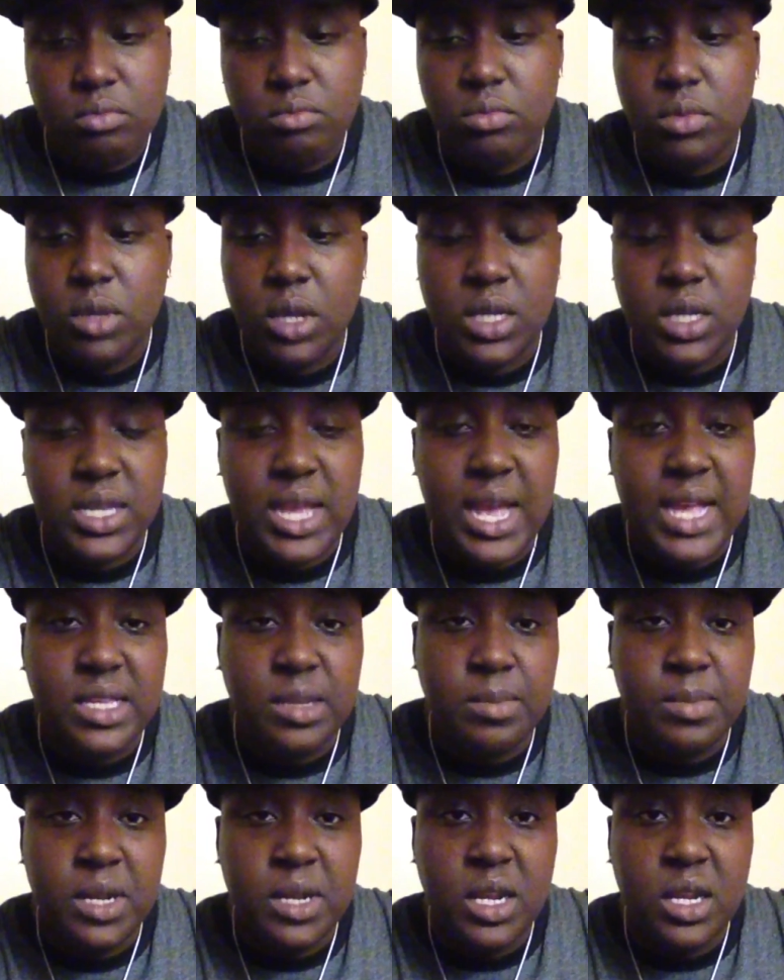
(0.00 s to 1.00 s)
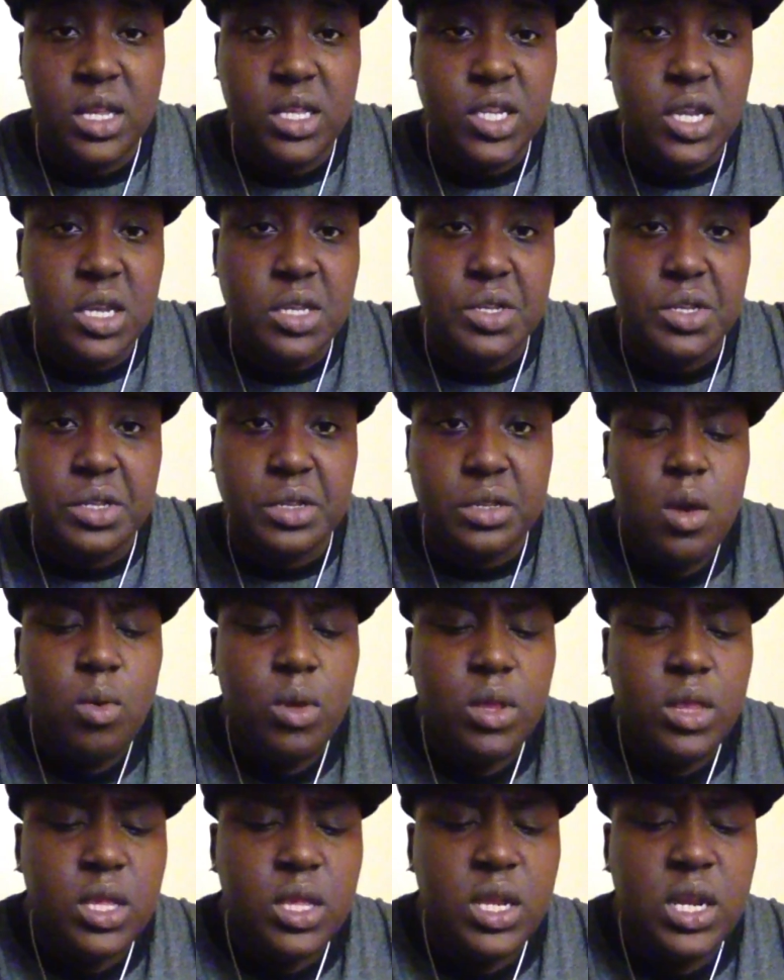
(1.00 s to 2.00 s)
Because there hasn't been any changes.
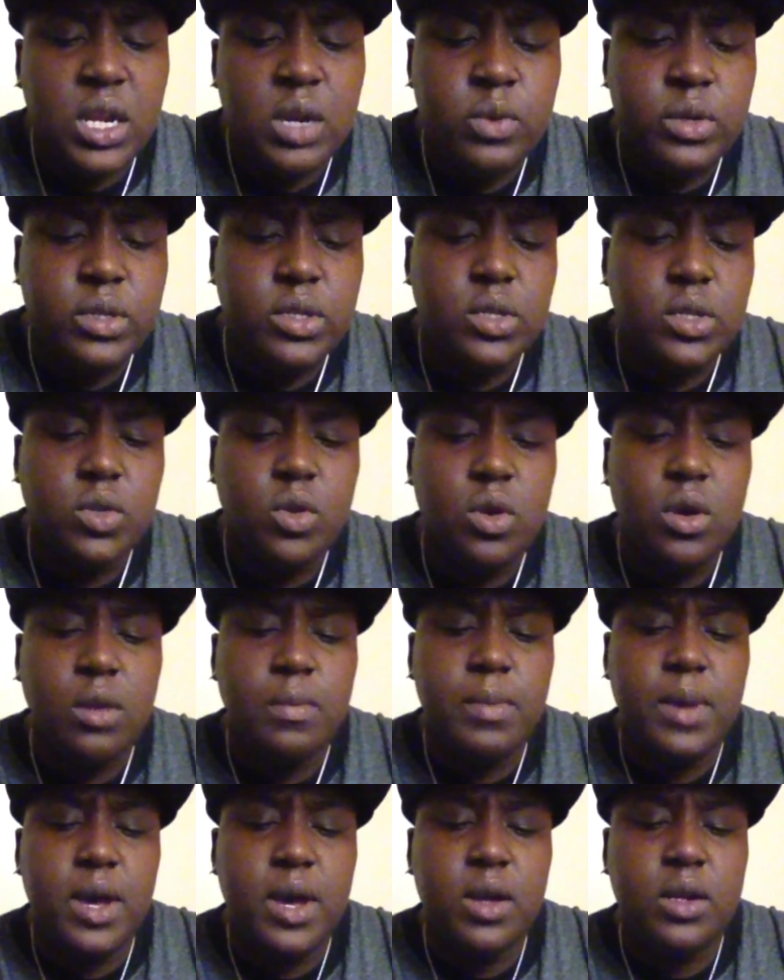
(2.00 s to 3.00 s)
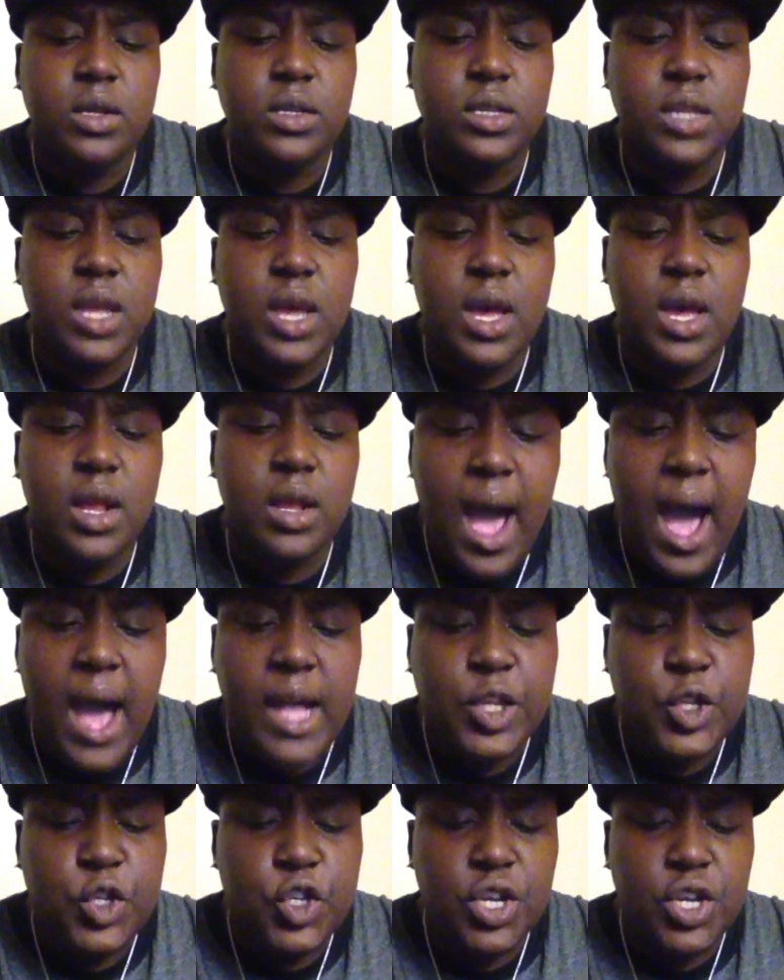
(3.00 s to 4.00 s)
One thing I want to talk about is that
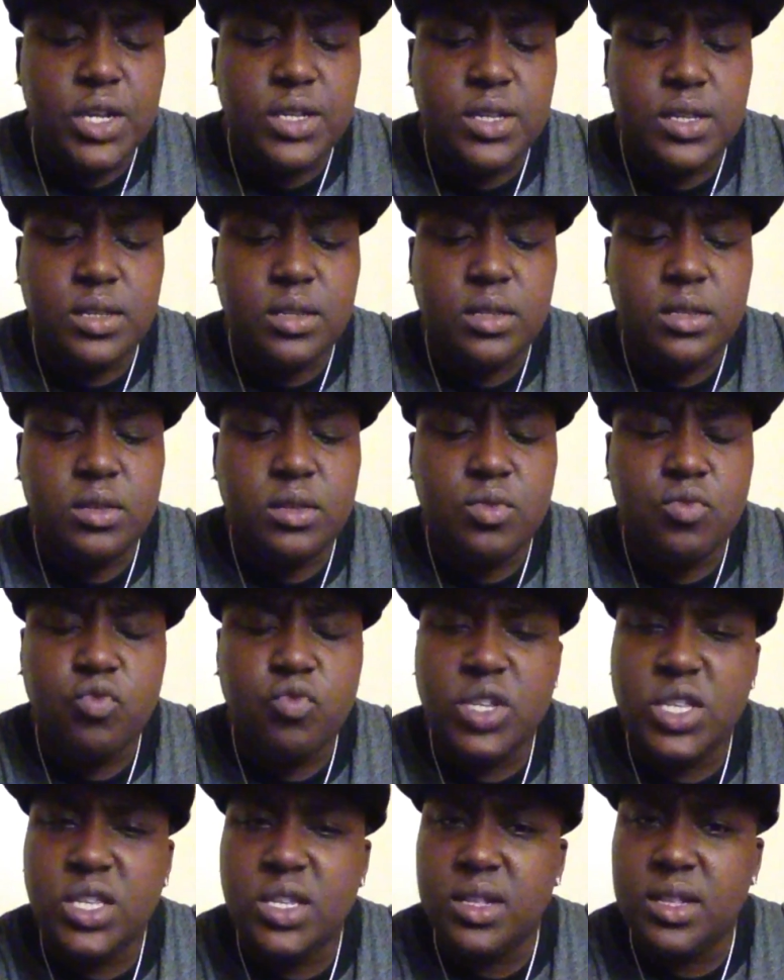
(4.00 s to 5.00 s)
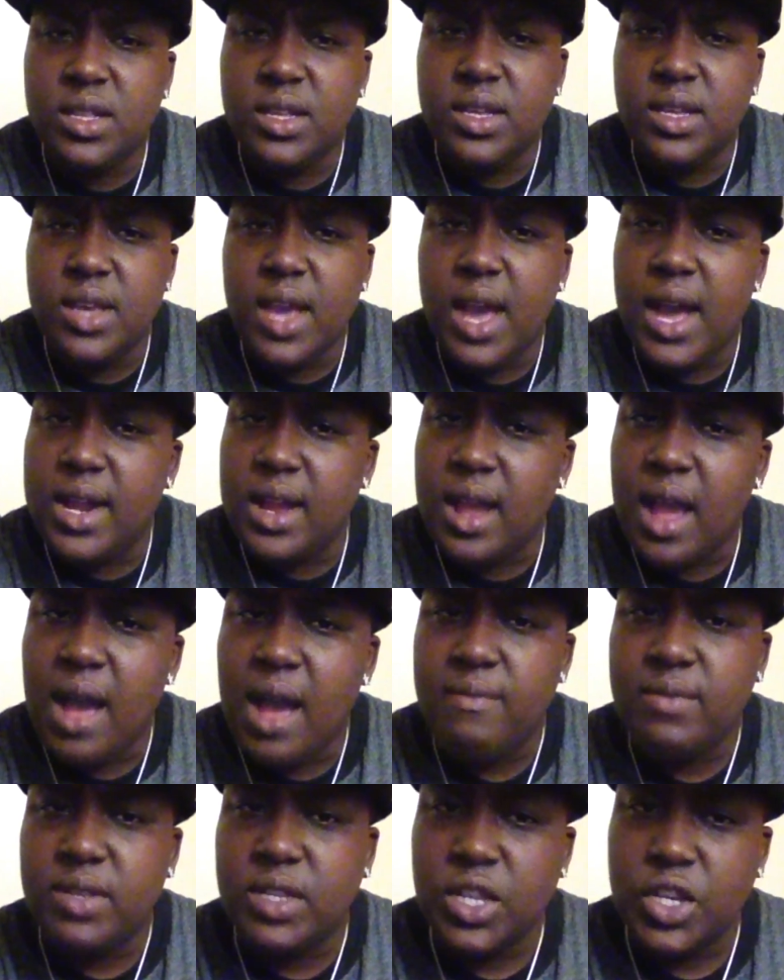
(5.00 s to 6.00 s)
I just recently had a
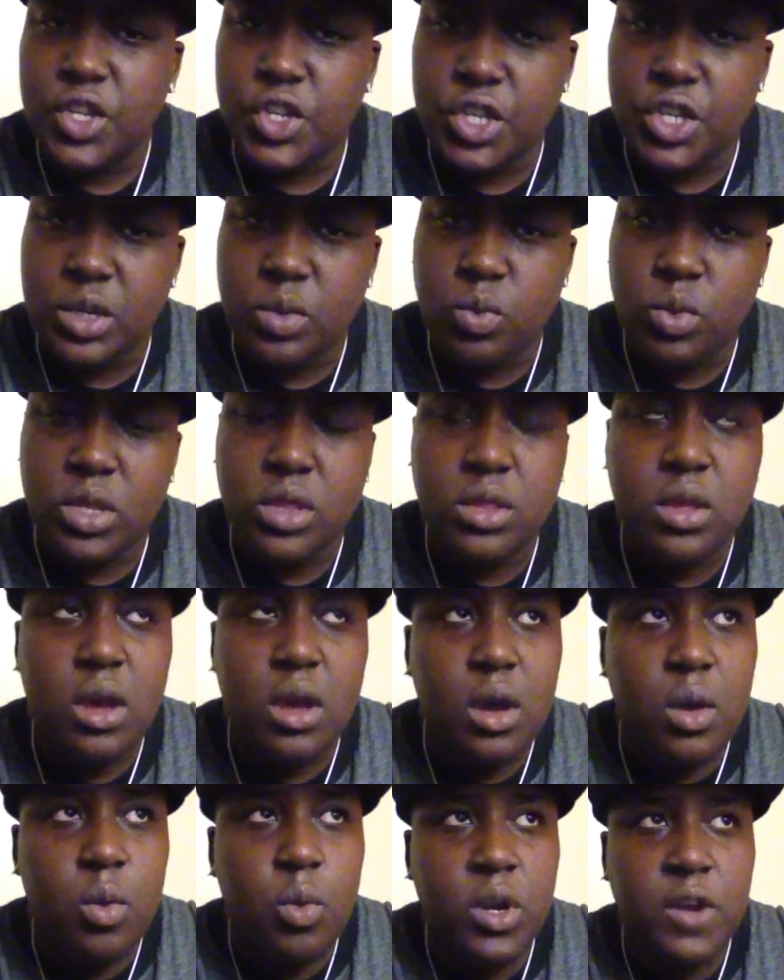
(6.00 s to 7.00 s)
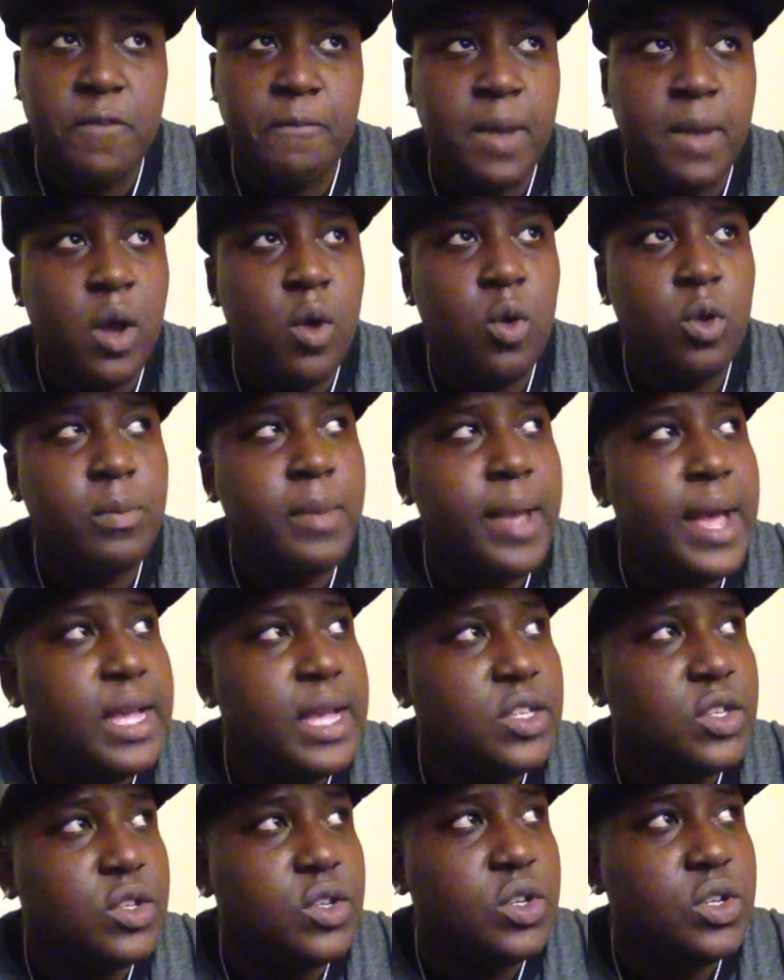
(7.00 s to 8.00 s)
conversation with one of my old
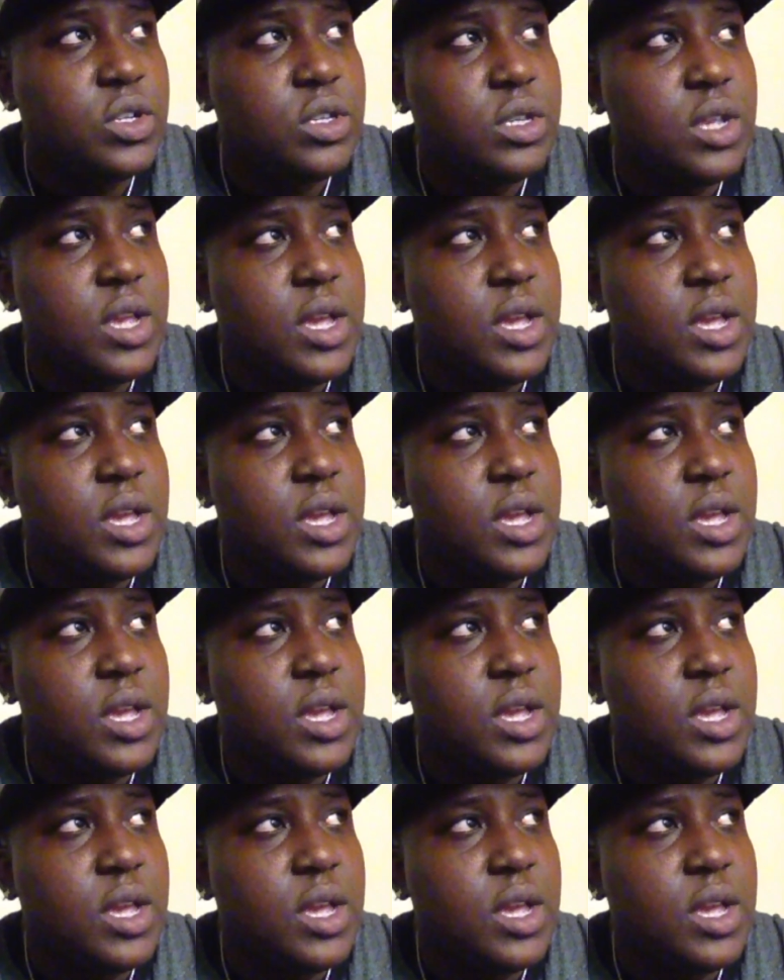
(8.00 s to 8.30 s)
pastors.